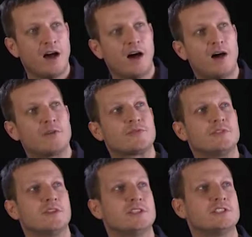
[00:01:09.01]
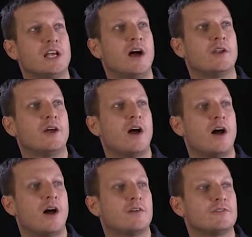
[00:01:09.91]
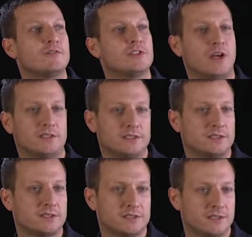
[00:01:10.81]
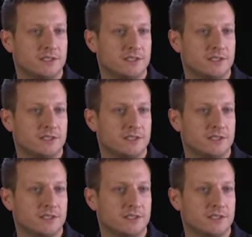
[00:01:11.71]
Often the sound of shots